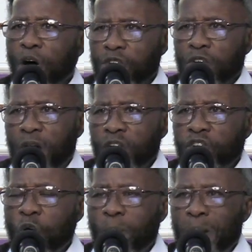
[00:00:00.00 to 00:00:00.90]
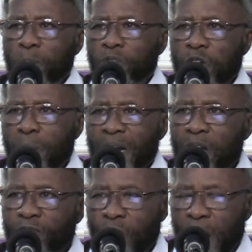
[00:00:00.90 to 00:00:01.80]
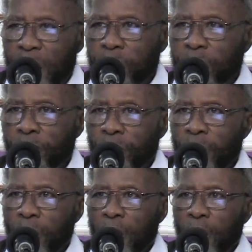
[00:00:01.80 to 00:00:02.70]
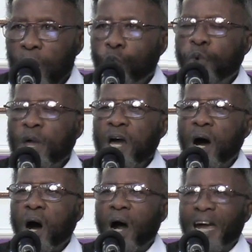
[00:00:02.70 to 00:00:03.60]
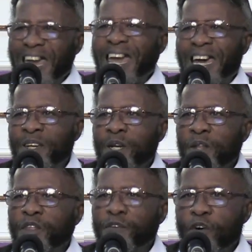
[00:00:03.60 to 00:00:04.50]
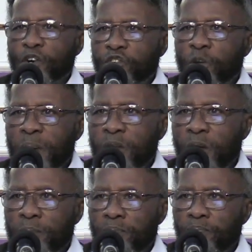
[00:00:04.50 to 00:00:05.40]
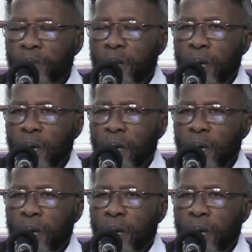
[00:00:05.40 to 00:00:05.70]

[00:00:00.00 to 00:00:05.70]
those of us who are members of the body of Christ, we are in the first dominion.